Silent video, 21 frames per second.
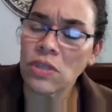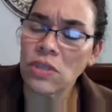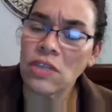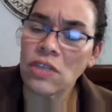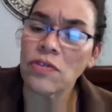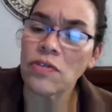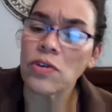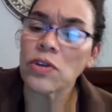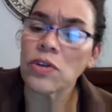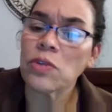
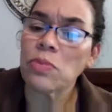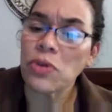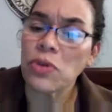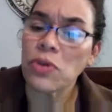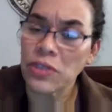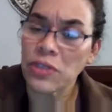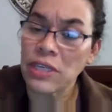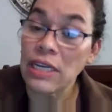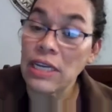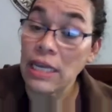the first
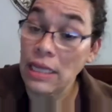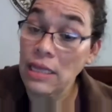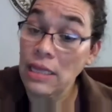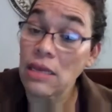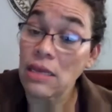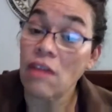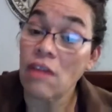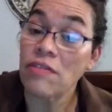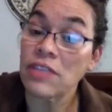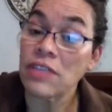person in
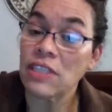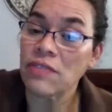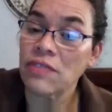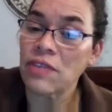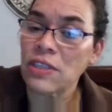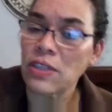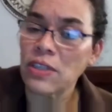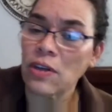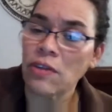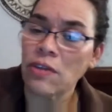the Office of
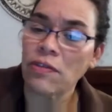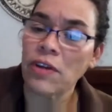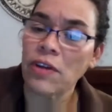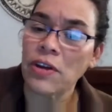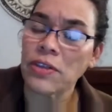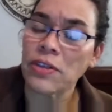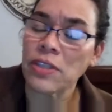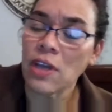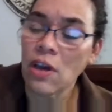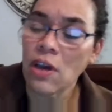Insular
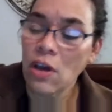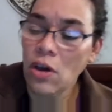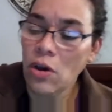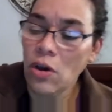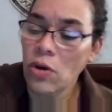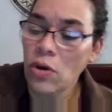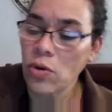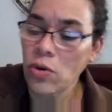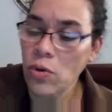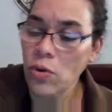Affairs
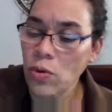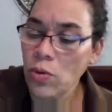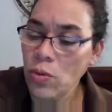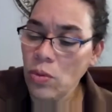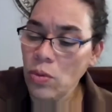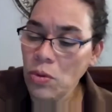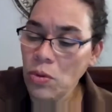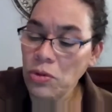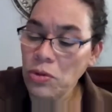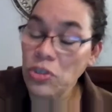
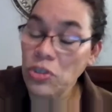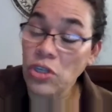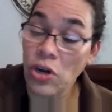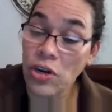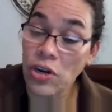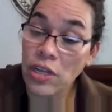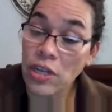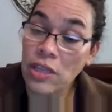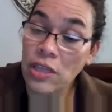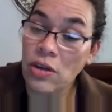who, who
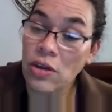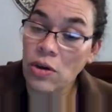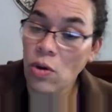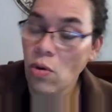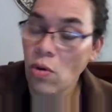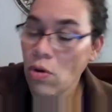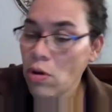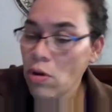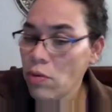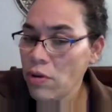started the
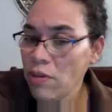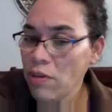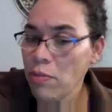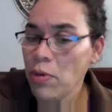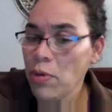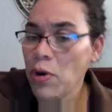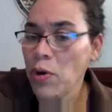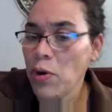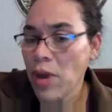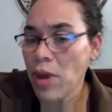coral reef
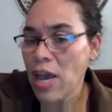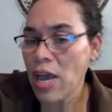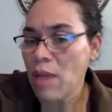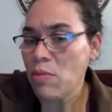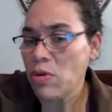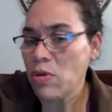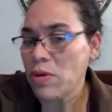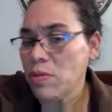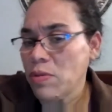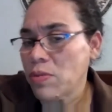
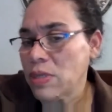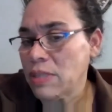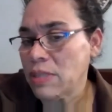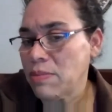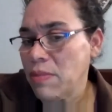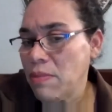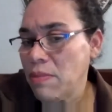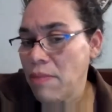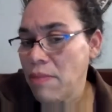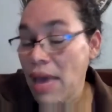program or was
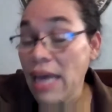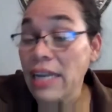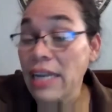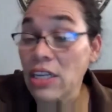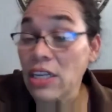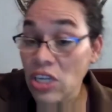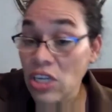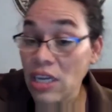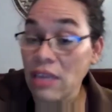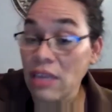
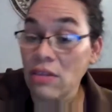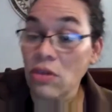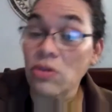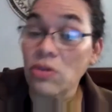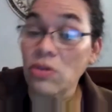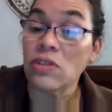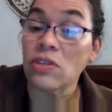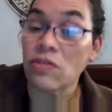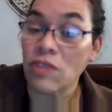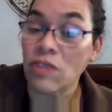managing
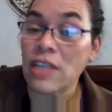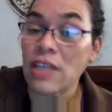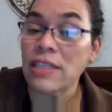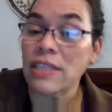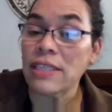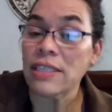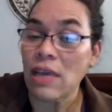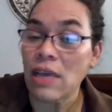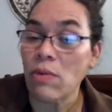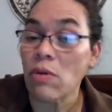those
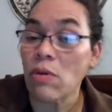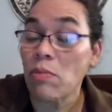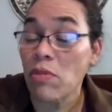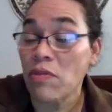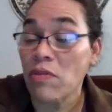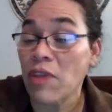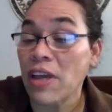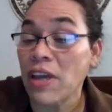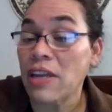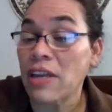funds that were
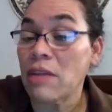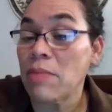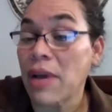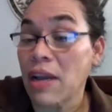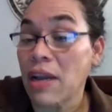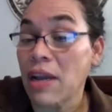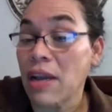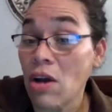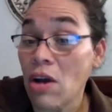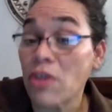provided yeah.
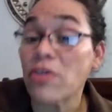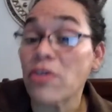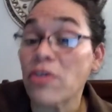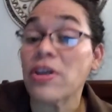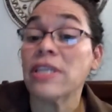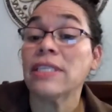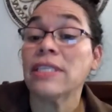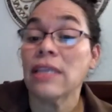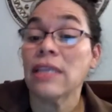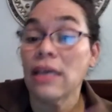by
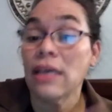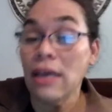Congress